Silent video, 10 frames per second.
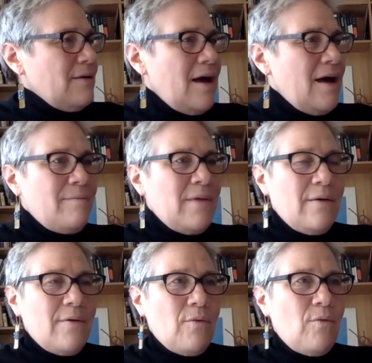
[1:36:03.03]
um,
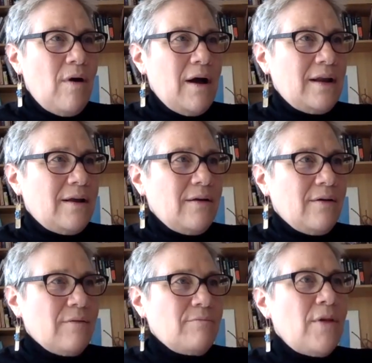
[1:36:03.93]
what
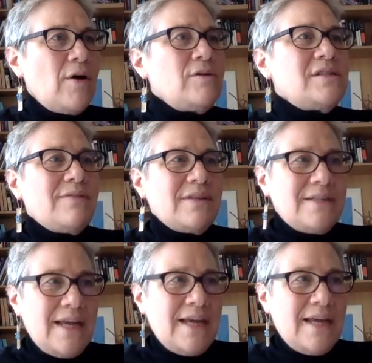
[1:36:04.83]
most of the
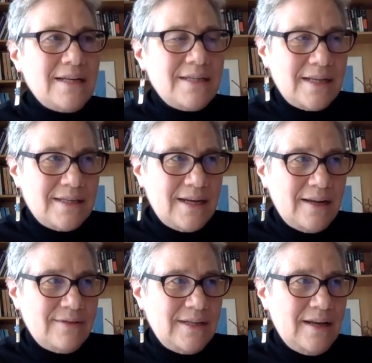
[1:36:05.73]
data sets that
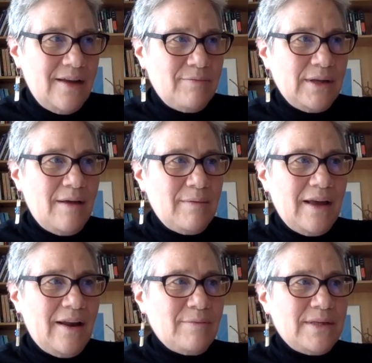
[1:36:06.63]
I've seen have been coming
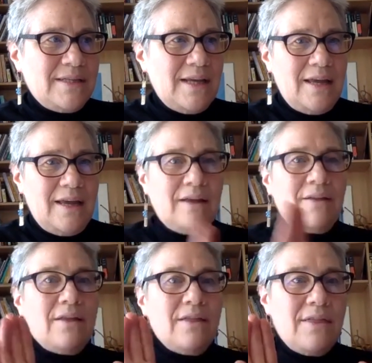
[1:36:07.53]
out have been saying
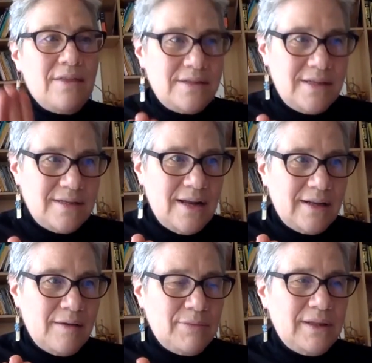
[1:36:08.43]
this is not
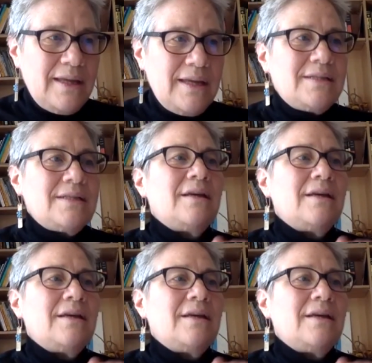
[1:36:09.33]
complete,